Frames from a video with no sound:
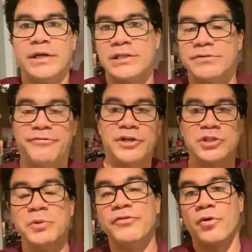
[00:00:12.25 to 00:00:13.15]
to get some
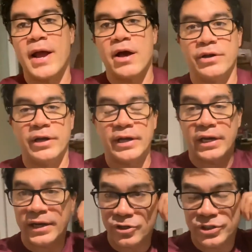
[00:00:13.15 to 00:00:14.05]
funds moved around,"
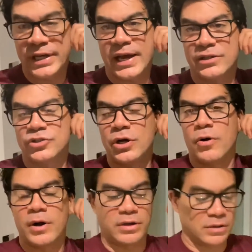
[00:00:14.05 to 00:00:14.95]
and I understand.
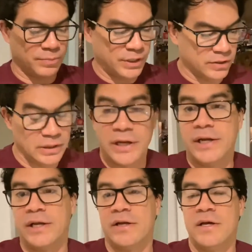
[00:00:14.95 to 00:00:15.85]
So I'm here in
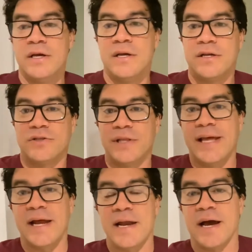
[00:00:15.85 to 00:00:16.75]
London. It's
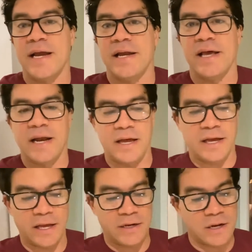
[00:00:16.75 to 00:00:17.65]
late at night,
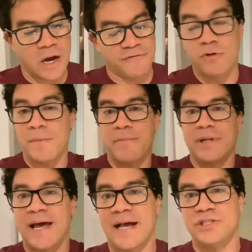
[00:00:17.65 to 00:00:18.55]
and if you
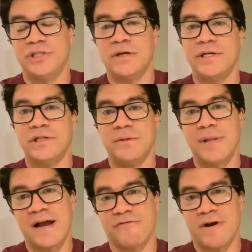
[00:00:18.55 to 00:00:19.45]
remember last year, I did the
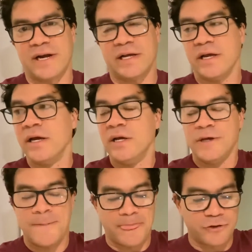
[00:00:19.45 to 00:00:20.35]
Black Friday
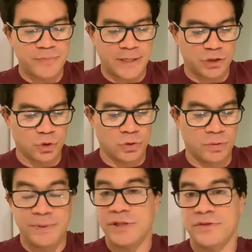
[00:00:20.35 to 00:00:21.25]

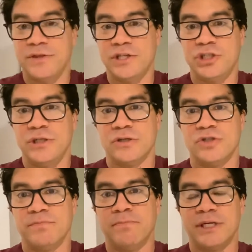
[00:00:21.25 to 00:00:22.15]
special, but this year
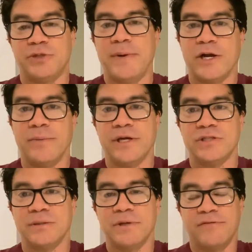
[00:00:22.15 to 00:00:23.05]
is much better
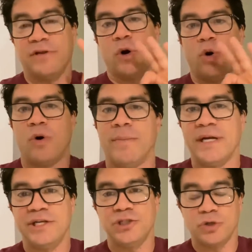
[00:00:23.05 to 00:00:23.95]
because I'm giving all
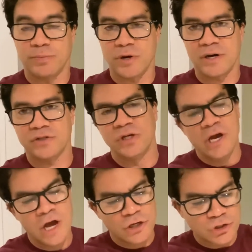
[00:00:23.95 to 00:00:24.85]
my digital products.
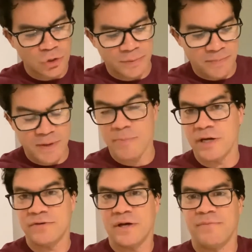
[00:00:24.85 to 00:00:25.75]
So many
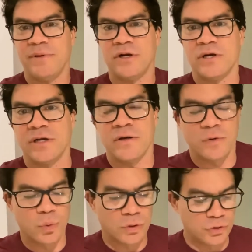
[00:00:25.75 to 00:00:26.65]
people, I've been on a
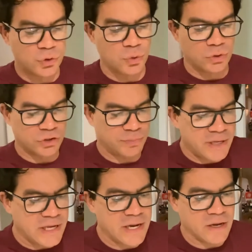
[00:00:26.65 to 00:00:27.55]
world tour
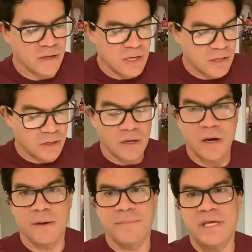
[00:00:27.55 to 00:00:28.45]
speaking,
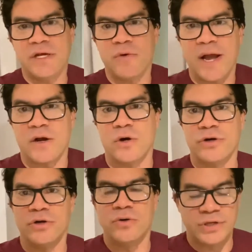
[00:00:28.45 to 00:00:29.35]
me, Grant
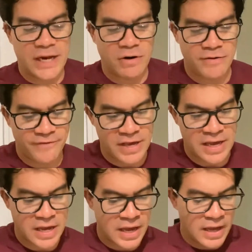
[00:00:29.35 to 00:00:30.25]
Cardone, Gary
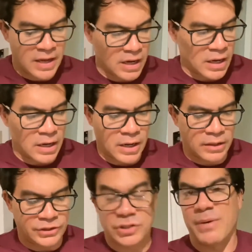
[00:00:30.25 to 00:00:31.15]
V,
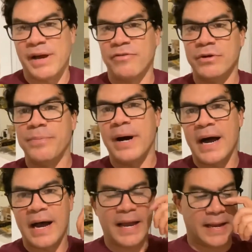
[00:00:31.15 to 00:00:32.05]
just got back from
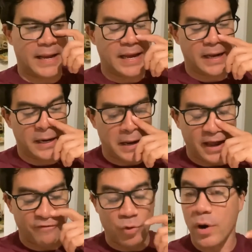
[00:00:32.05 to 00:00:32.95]
Dubai, and
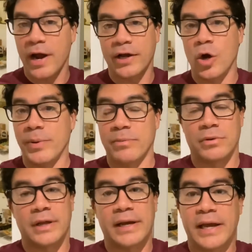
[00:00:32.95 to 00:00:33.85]
everywhere I go,
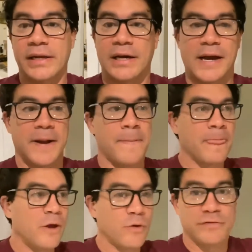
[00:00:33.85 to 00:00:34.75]
people are like, "Hey, Ty,
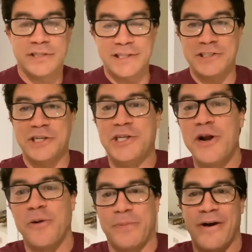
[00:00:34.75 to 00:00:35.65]
I've seen these
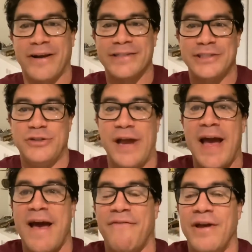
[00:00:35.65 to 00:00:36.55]
digital products that you
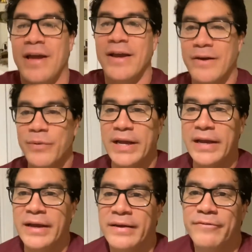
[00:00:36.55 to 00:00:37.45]
have.
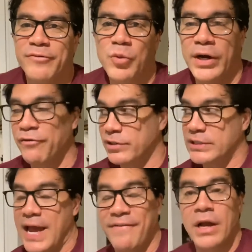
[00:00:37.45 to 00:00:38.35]
We, for whatever
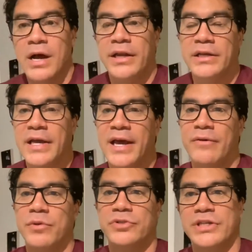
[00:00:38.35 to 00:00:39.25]
reason, haven't gotten in
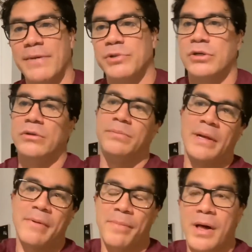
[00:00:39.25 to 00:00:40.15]
yet. We're skeptical,
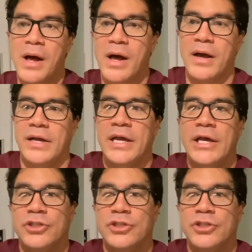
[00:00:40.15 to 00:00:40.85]
blah, blah, blah."